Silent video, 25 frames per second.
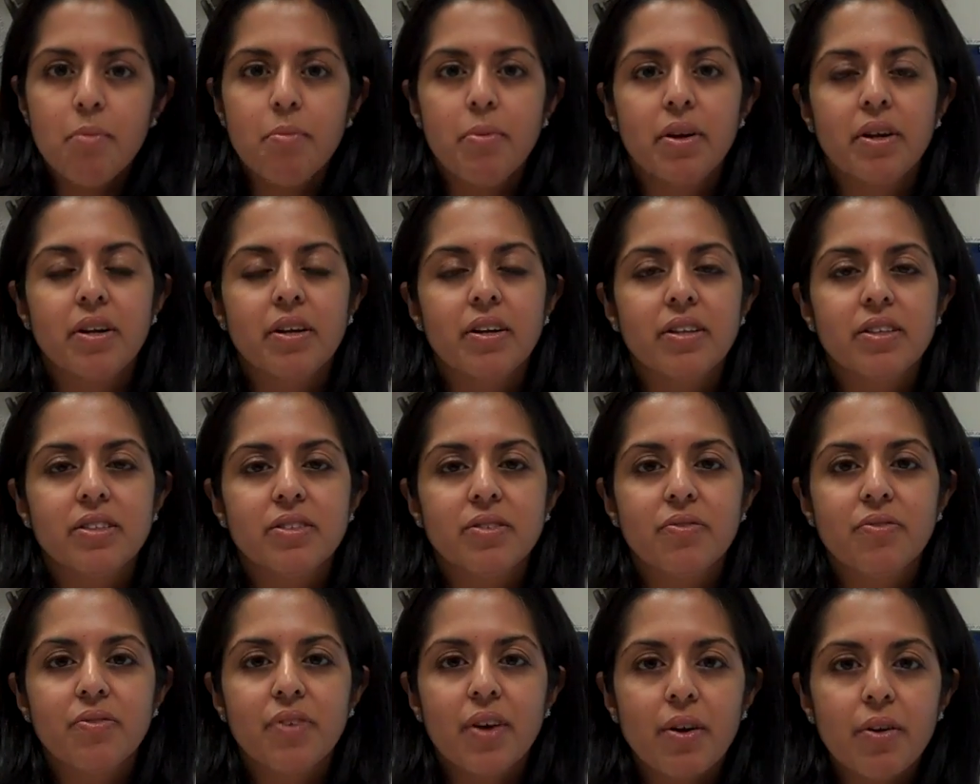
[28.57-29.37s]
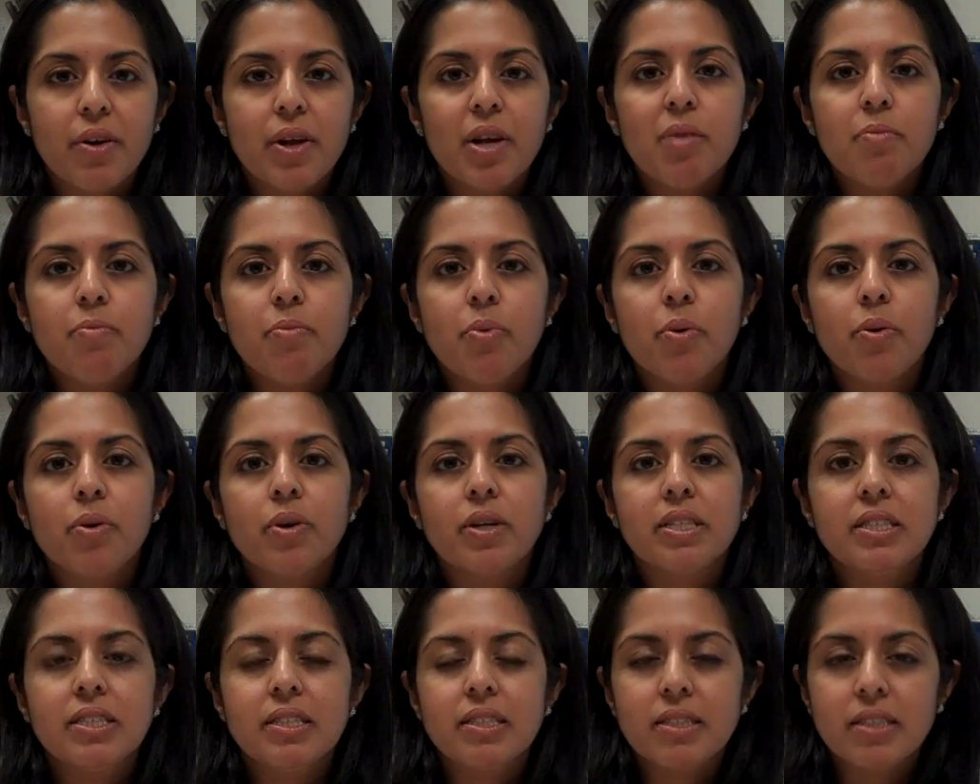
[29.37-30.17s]
But it is very
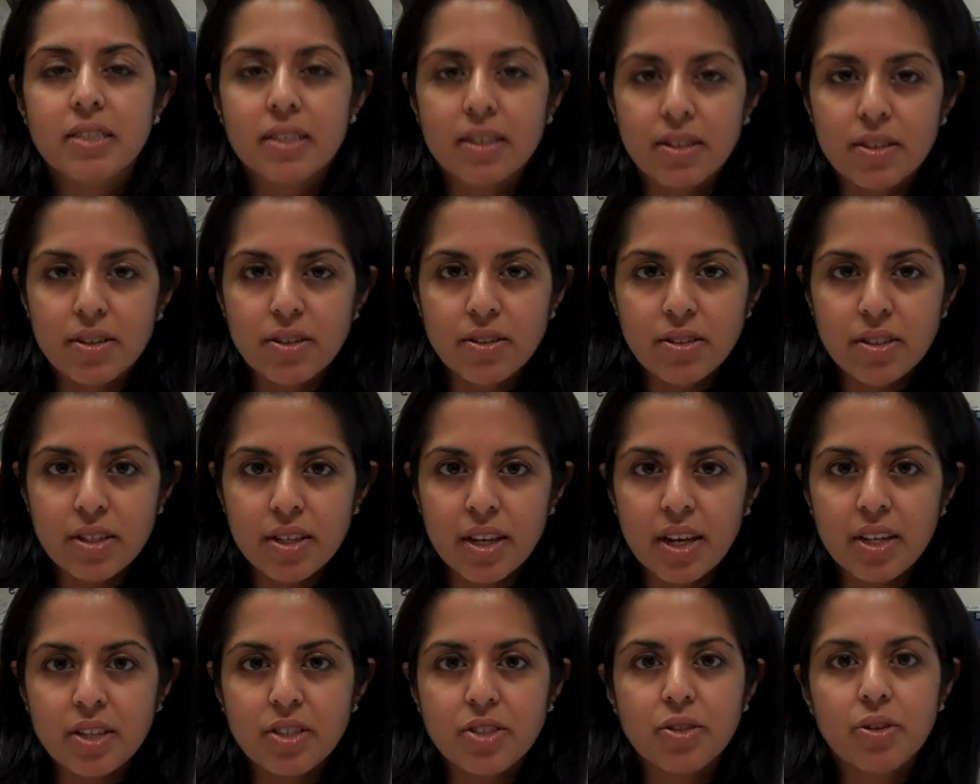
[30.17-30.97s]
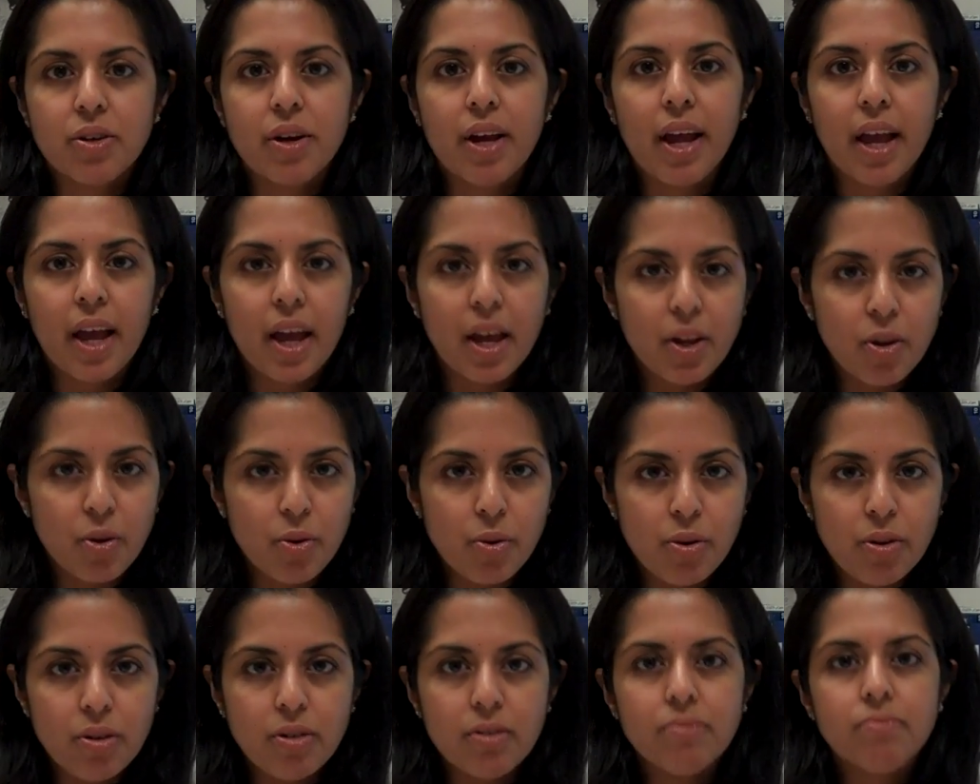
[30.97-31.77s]
important still to get your
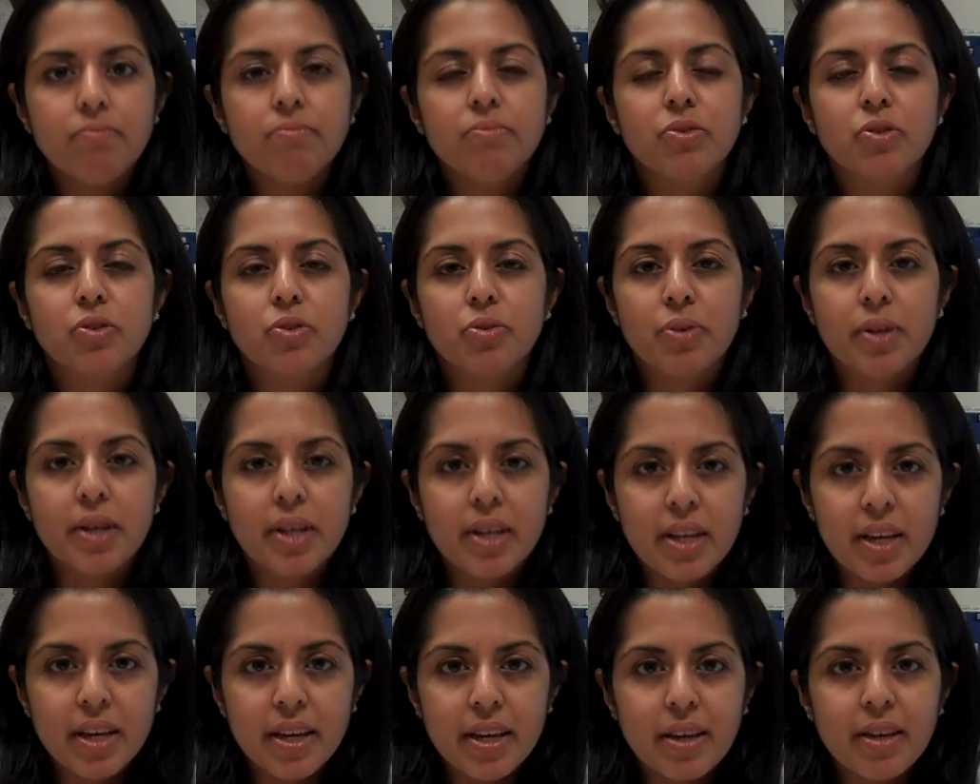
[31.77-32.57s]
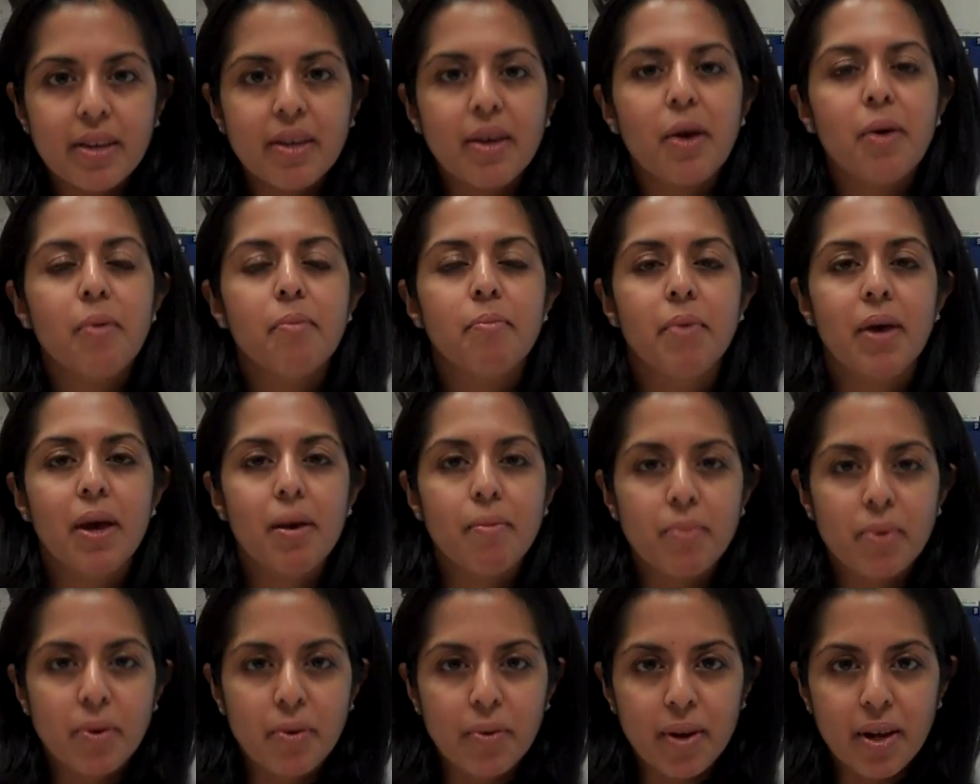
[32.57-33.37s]
annual screening
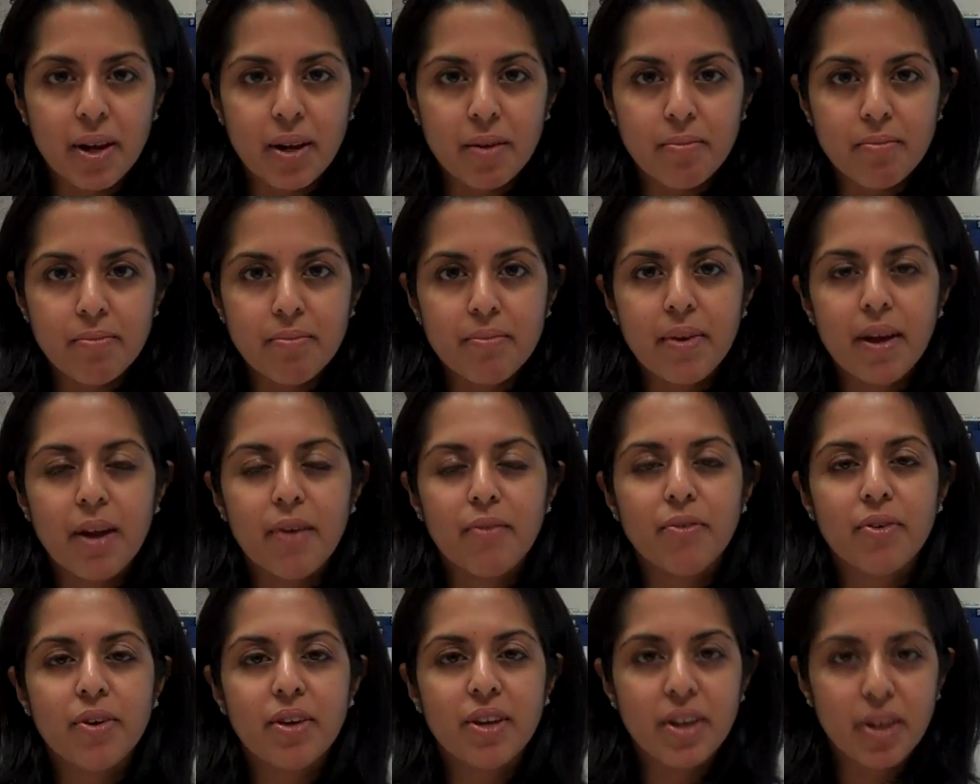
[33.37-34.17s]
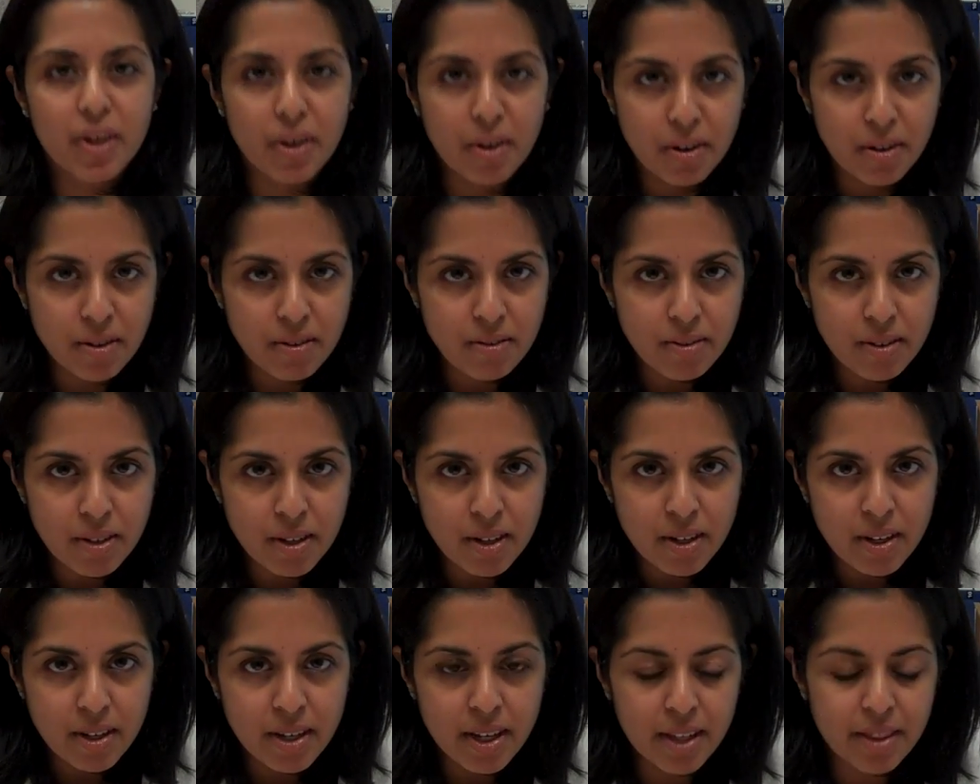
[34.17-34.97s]
mammogram every year
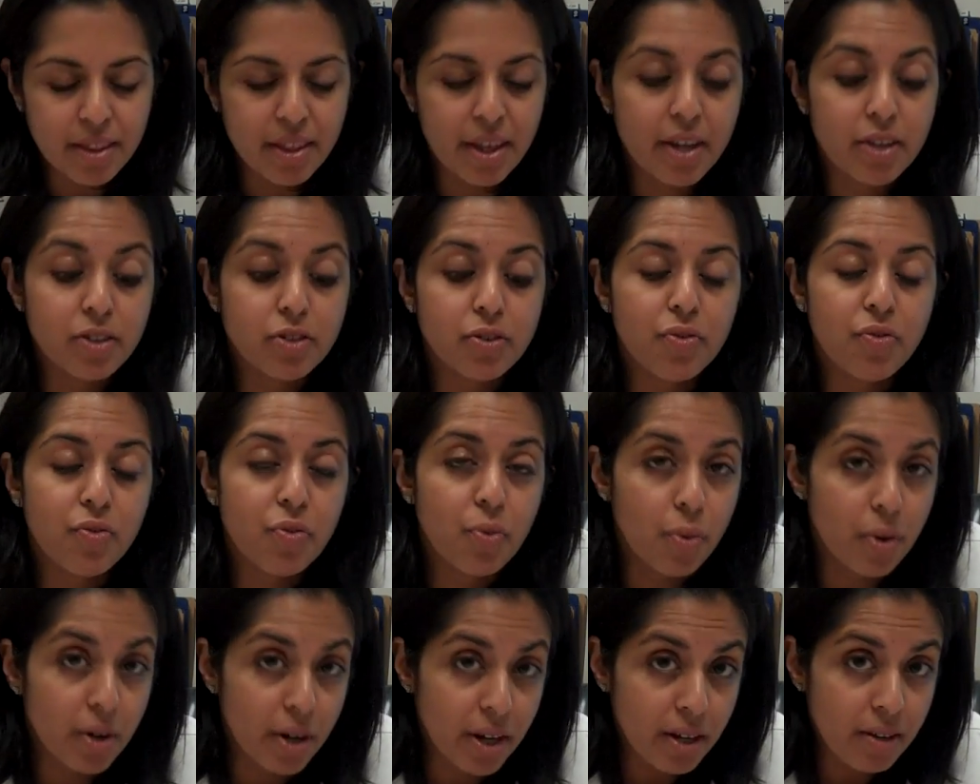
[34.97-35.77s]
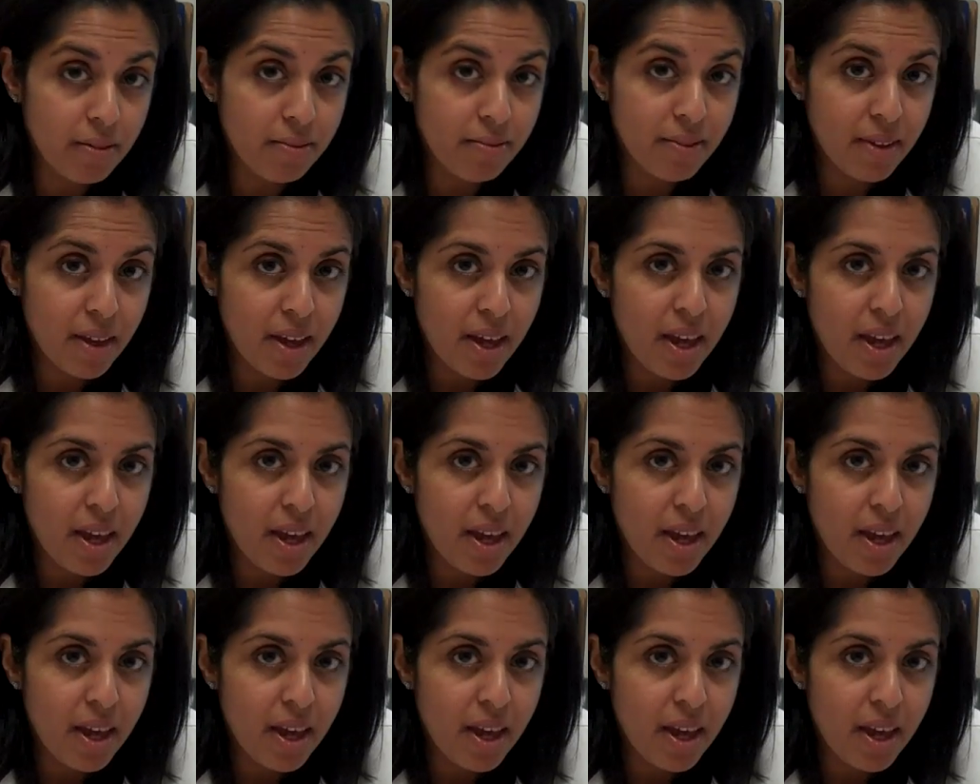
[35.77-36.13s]
at the age of 40.